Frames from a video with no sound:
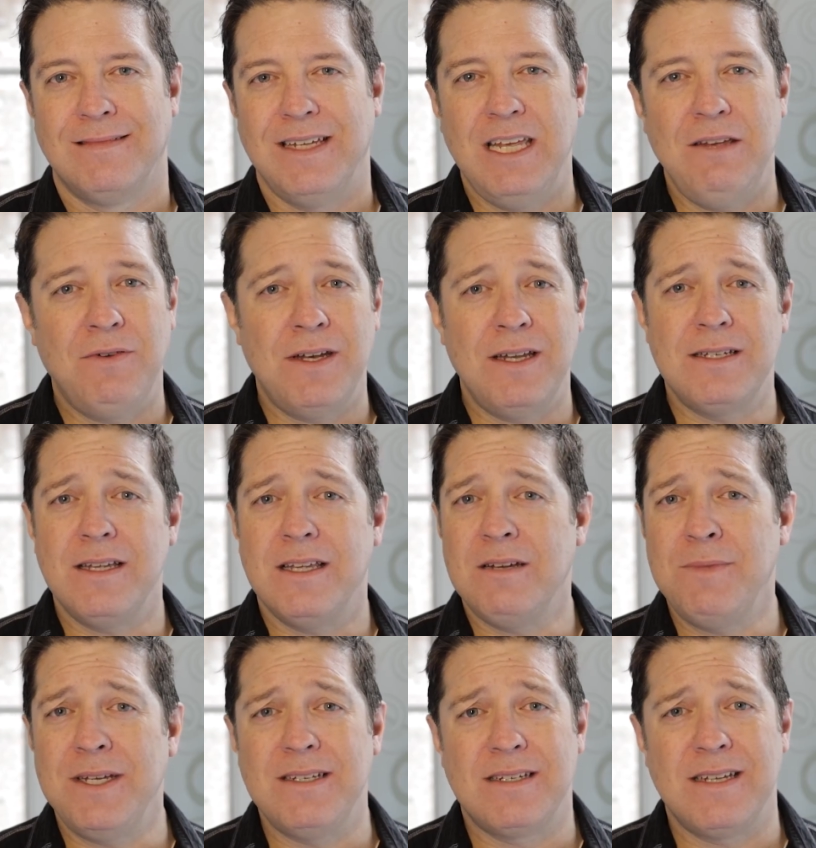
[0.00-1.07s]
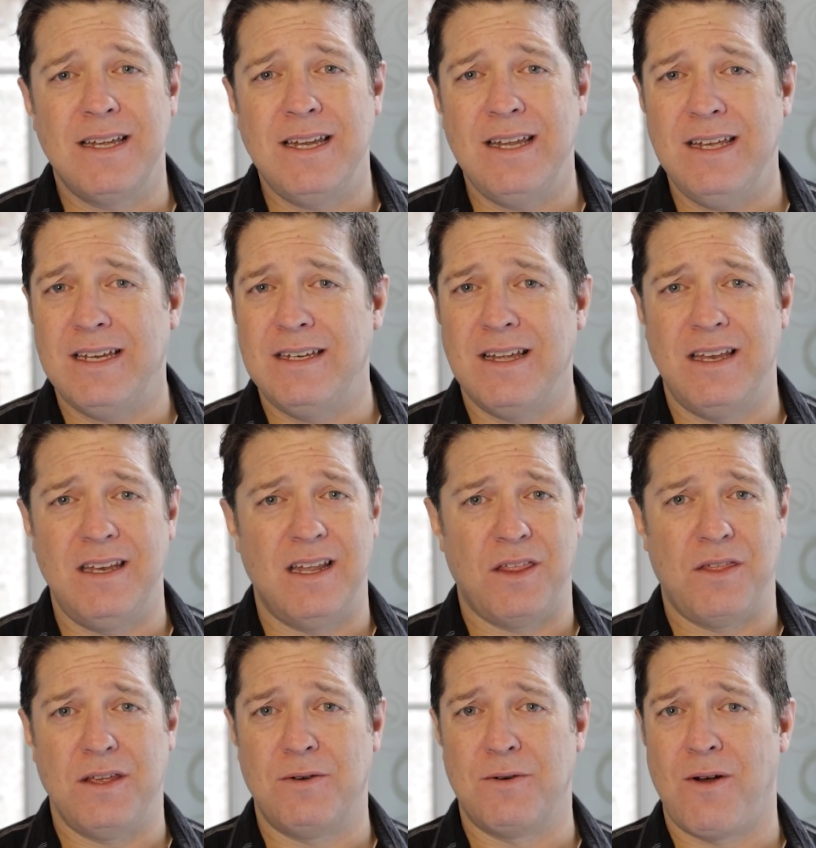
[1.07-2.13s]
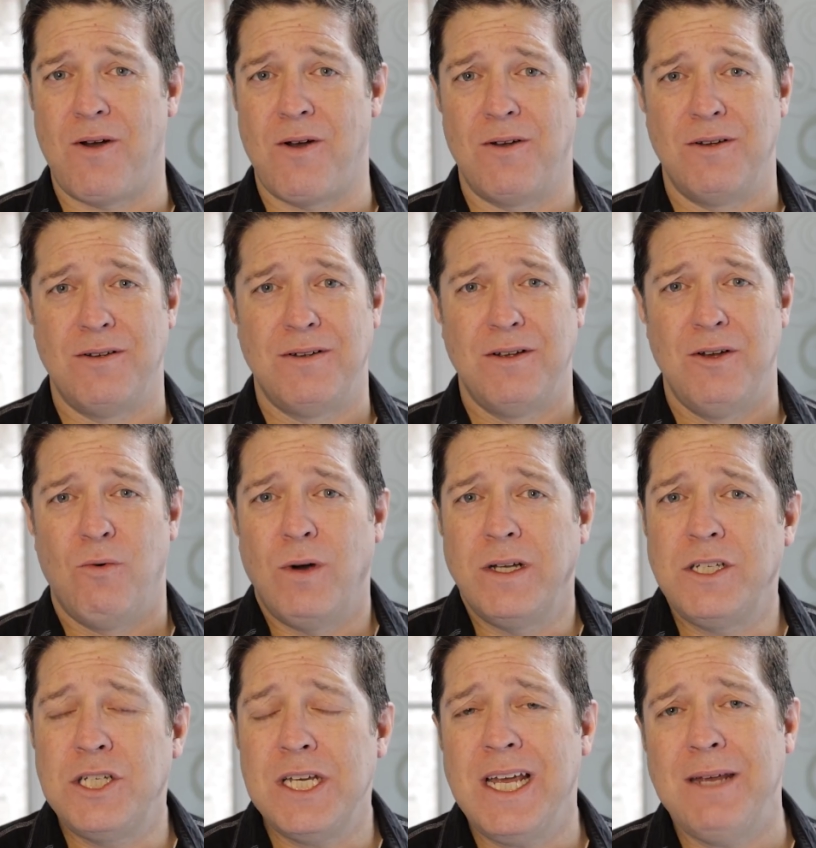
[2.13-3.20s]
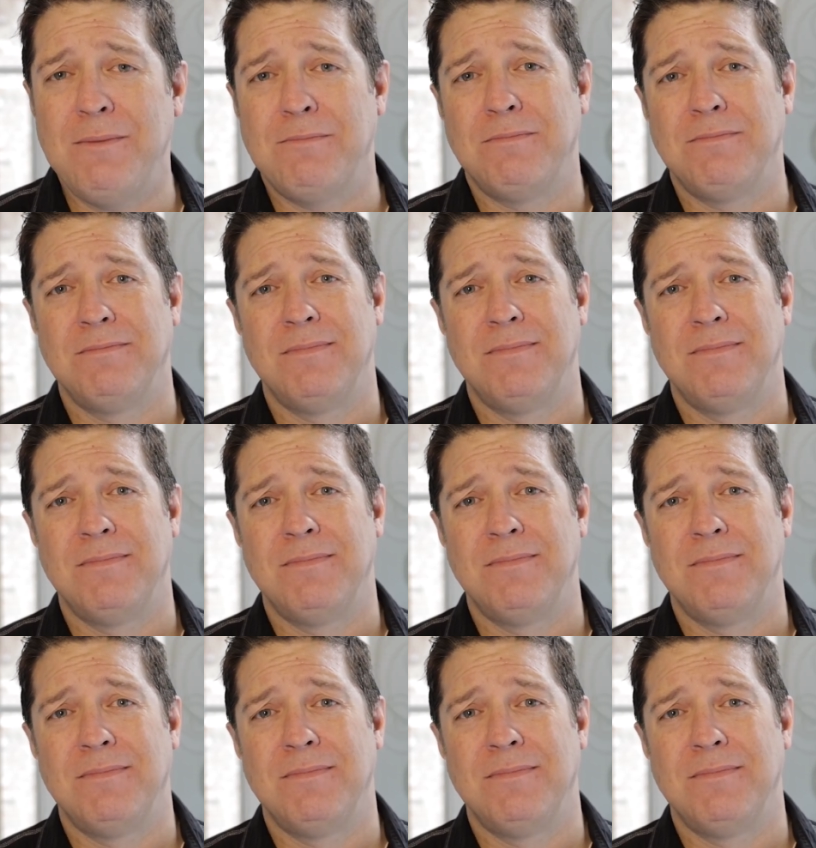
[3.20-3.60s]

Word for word: Even his enemies said he had done nothing wrong. What shame?